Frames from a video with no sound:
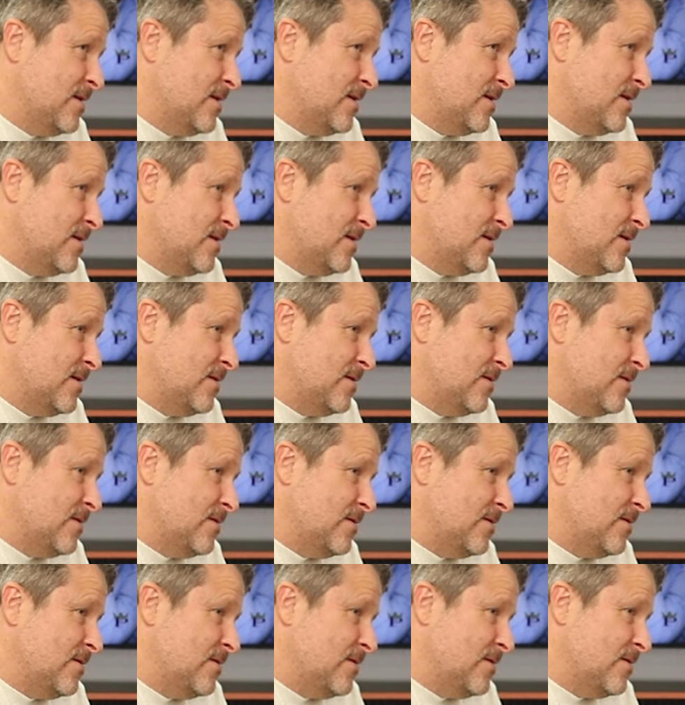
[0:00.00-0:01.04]

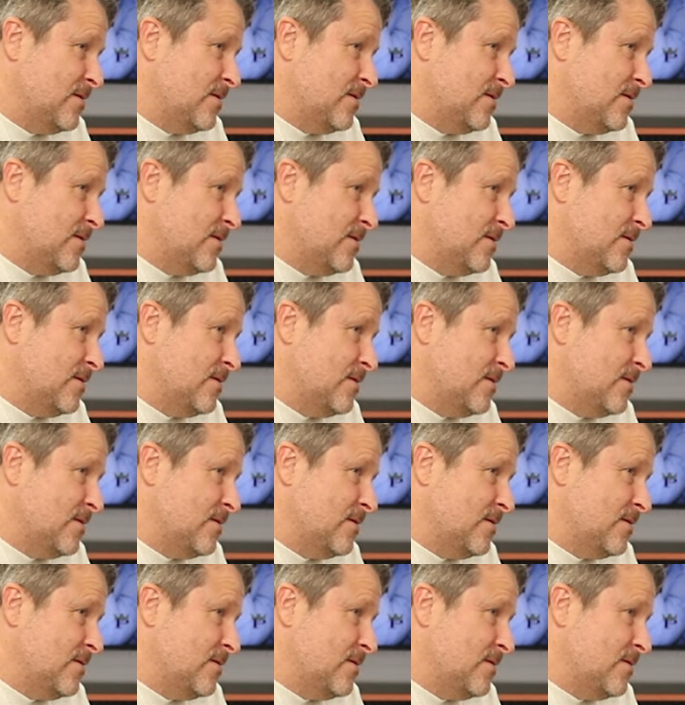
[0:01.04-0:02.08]

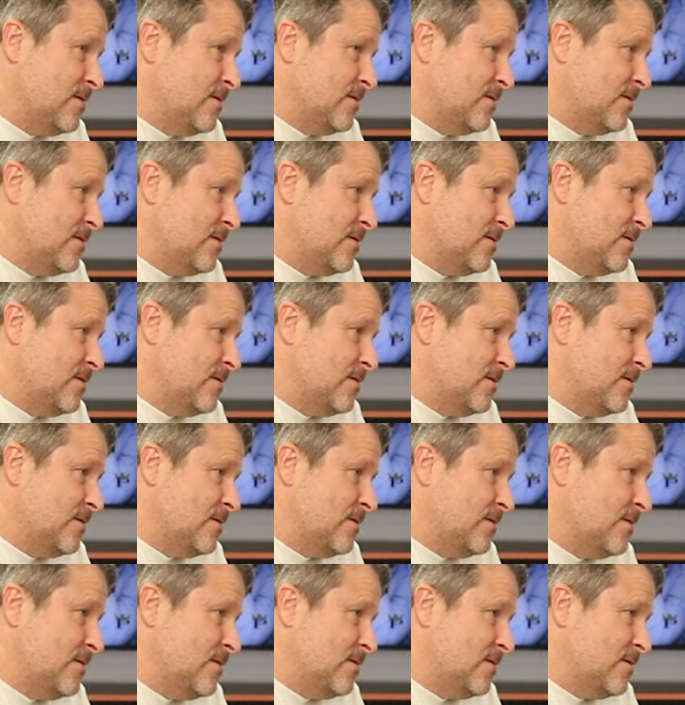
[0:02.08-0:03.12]

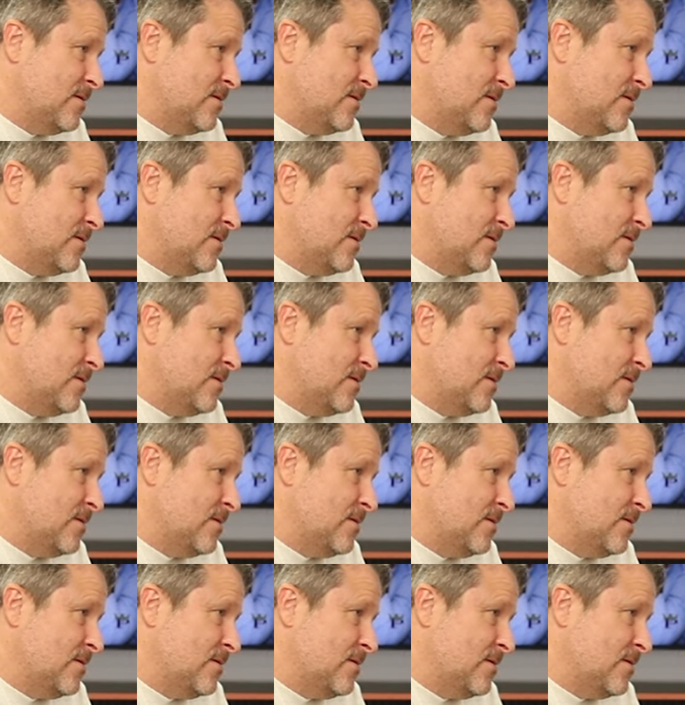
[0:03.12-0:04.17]

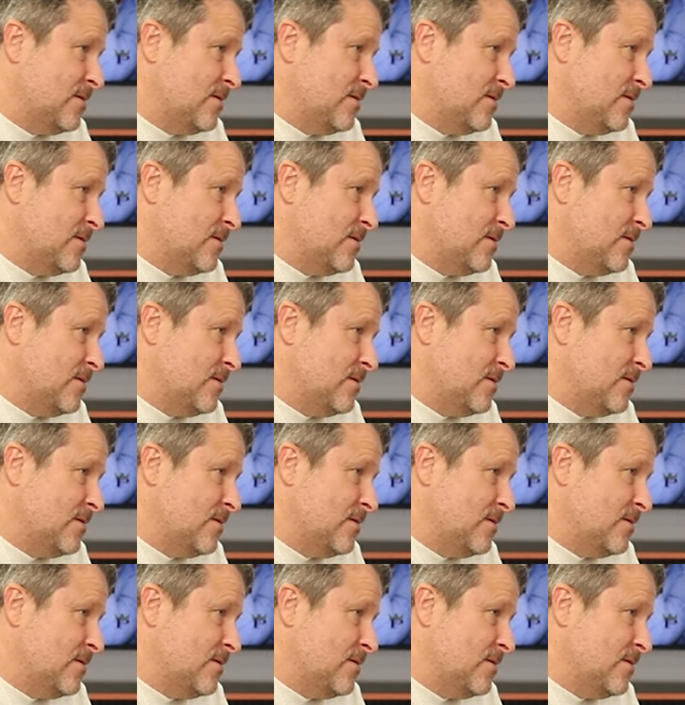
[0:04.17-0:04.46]
The person shown says nothing.